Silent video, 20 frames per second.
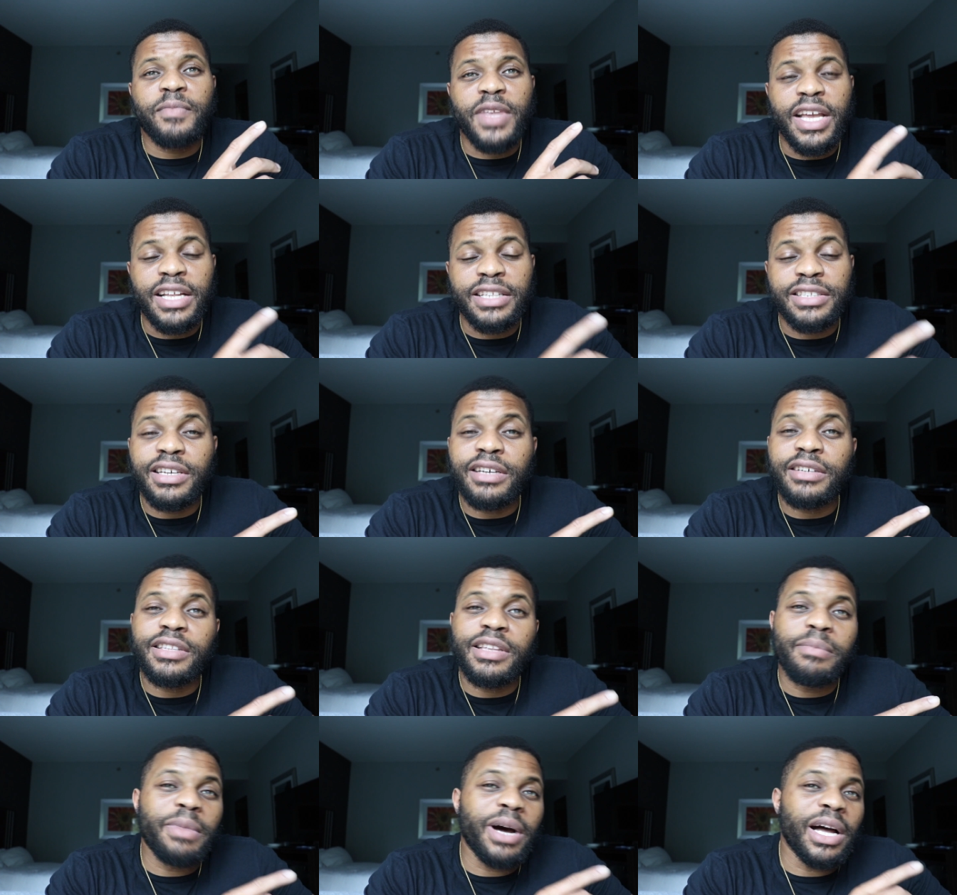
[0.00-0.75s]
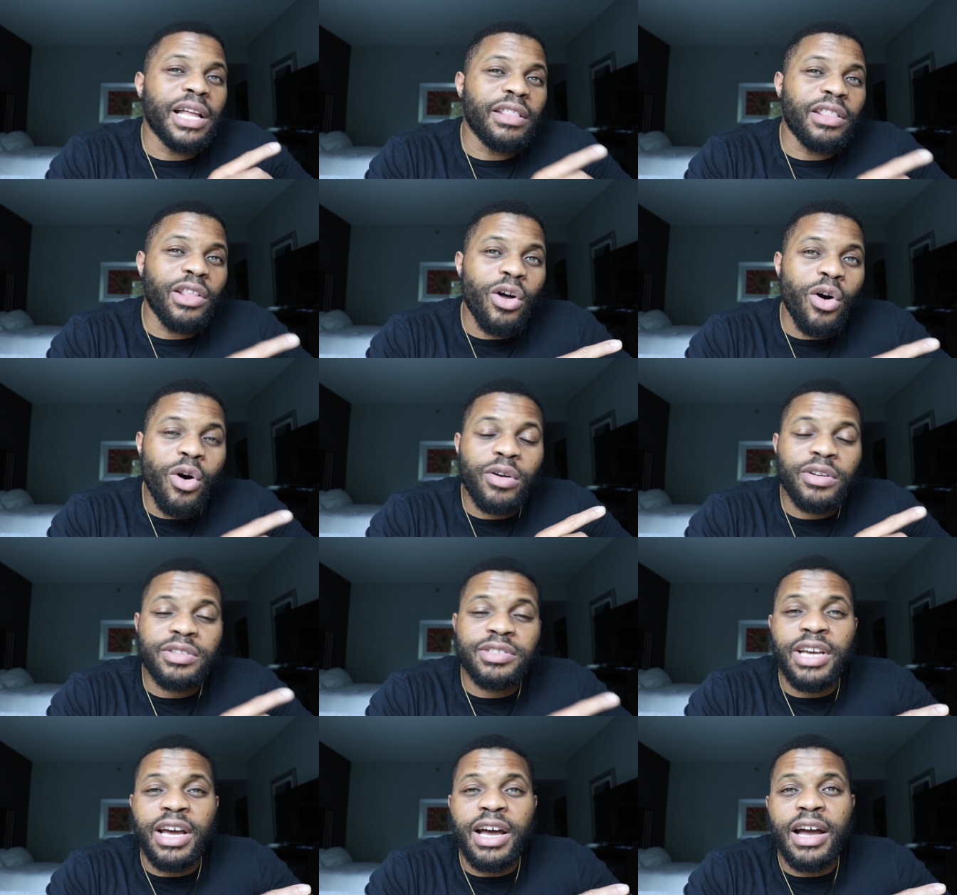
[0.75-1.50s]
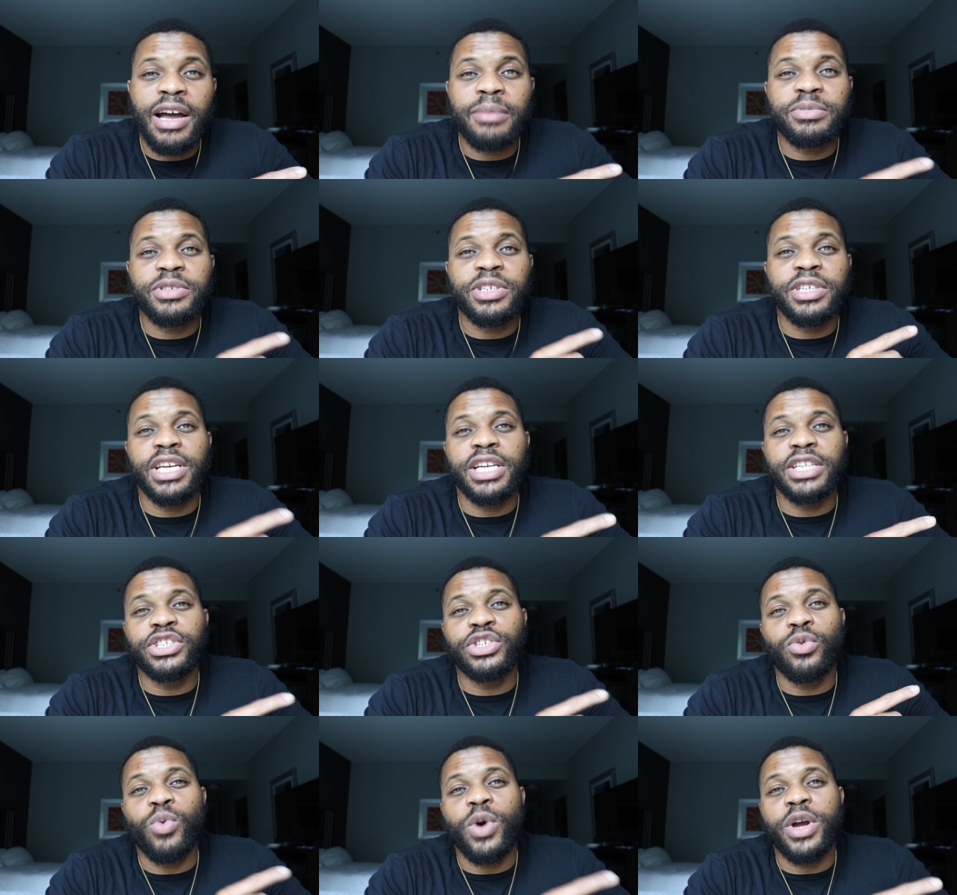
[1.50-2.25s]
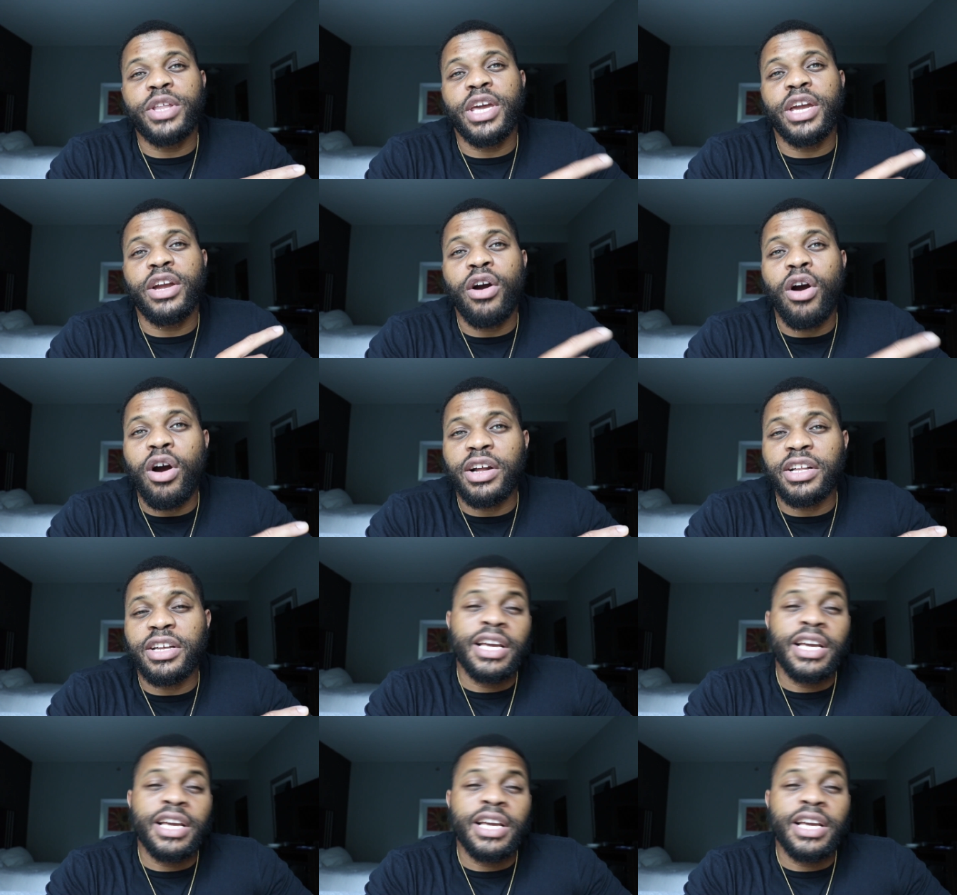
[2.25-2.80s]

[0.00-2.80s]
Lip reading: it took them a long time to get to where they are.